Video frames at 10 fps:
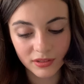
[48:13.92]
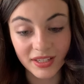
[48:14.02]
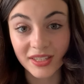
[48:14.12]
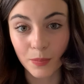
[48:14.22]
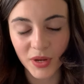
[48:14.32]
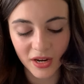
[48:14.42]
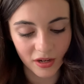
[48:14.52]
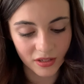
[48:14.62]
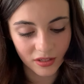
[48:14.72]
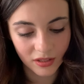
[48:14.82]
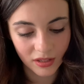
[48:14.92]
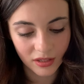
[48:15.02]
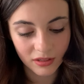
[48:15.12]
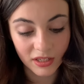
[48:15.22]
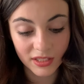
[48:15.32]
Disappeared.
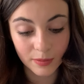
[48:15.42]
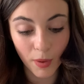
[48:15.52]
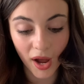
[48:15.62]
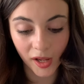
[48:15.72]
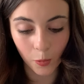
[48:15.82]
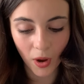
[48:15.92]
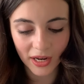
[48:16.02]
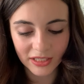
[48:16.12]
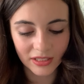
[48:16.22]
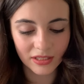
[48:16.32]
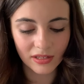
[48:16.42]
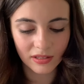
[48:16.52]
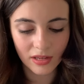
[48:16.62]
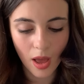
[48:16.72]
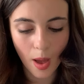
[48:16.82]
His smile widened.
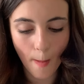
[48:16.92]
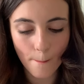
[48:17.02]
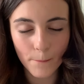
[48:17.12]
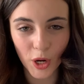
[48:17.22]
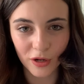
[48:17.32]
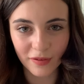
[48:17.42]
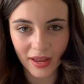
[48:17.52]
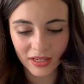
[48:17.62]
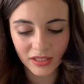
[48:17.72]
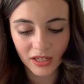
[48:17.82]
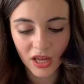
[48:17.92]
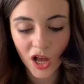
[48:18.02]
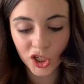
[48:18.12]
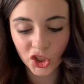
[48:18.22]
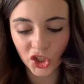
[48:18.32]
Perfect.
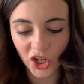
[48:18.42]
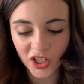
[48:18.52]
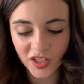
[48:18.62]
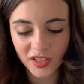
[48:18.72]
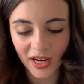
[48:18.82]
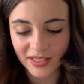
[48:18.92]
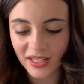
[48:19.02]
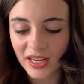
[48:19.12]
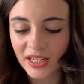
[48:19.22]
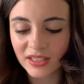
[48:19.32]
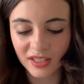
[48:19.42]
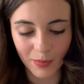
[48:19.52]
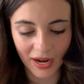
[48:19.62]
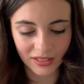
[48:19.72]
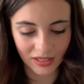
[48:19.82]
Just as he'd
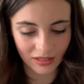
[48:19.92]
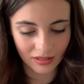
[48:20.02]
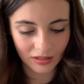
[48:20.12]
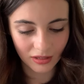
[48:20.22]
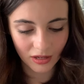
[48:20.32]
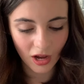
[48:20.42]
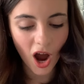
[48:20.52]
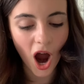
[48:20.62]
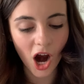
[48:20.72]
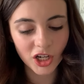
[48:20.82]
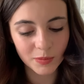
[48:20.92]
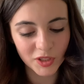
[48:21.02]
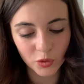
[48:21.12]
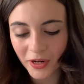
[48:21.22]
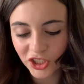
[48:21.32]
suspected.
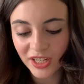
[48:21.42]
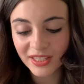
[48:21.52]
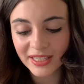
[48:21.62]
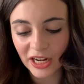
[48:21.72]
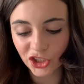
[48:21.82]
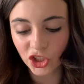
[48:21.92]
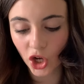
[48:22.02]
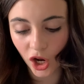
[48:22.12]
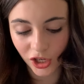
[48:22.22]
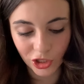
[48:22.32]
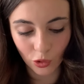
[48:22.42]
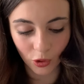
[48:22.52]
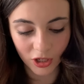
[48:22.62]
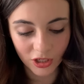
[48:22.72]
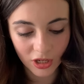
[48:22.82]
Artemis switched his attention to Holly
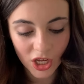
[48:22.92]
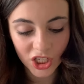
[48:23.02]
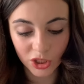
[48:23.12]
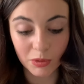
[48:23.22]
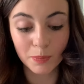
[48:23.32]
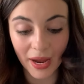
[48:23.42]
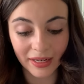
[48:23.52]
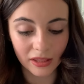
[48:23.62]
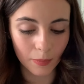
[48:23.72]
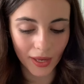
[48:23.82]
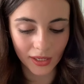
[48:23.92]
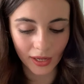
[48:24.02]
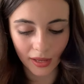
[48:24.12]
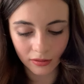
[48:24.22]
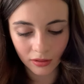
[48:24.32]
Short. She was banging the bed
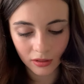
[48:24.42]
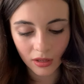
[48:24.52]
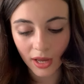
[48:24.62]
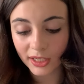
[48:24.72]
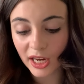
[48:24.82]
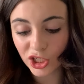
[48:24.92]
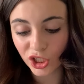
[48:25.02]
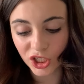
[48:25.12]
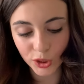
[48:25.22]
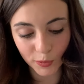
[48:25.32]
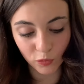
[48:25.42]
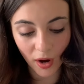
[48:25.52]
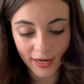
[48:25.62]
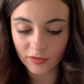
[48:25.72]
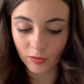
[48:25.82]
again. Occasionally she would
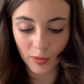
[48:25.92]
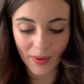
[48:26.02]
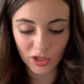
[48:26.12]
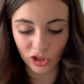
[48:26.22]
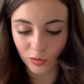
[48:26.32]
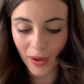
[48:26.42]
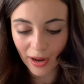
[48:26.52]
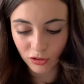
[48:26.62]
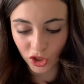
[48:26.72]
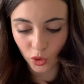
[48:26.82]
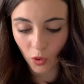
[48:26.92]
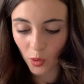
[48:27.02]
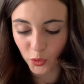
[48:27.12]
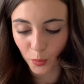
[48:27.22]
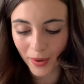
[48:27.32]
rise from the mattress, pounding the
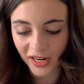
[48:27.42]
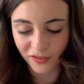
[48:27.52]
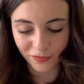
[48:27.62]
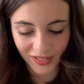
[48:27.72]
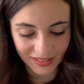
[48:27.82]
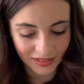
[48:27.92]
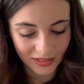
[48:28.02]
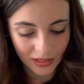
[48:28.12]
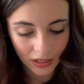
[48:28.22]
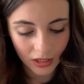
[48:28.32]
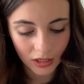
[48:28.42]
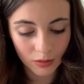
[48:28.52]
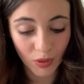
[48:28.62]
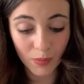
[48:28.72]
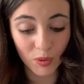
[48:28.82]
wall with her bare fists.
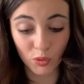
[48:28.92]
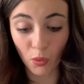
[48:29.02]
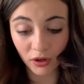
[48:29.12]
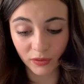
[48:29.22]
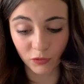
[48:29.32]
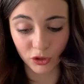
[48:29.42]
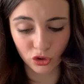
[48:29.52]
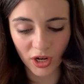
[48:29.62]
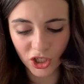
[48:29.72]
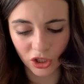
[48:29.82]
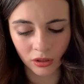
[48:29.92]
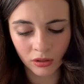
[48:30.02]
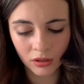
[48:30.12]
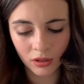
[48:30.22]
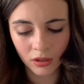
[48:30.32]
Maybe it was more than frustration.
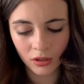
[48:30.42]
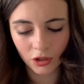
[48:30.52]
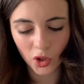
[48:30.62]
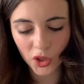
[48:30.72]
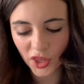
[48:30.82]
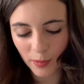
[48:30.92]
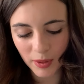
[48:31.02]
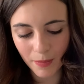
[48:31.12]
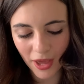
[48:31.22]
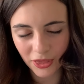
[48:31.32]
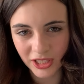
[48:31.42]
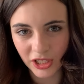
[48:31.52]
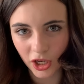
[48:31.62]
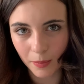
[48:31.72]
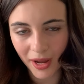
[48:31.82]
Could there be method
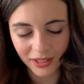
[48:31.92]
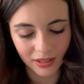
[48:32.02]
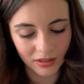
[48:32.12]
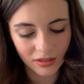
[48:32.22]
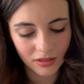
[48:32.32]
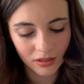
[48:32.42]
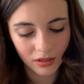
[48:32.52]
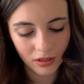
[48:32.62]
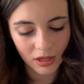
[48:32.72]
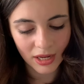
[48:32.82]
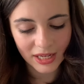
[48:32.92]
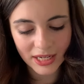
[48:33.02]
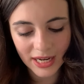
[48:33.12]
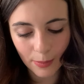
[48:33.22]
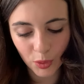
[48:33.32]
in her madness?
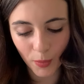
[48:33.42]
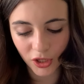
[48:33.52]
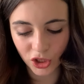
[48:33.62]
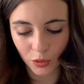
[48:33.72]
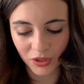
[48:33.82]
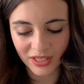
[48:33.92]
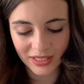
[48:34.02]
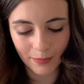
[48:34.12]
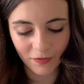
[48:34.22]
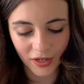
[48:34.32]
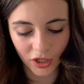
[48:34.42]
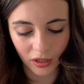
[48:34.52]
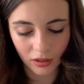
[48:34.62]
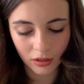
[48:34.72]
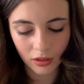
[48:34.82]
He tapped the monitor with a slim
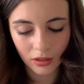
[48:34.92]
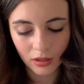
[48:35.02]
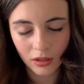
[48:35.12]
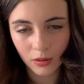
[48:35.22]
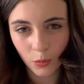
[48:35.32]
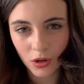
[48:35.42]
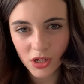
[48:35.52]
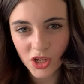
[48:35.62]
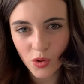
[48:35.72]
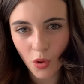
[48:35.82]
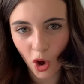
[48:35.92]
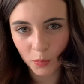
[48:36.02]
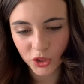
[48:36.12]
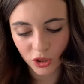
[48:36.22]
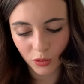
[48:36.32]
finger. What are you
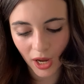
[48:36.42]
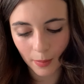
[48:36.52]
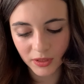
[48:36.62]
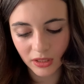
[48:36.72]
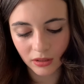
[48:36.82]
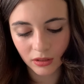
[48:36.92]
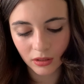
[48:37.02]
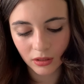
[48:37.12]
up to, Captain?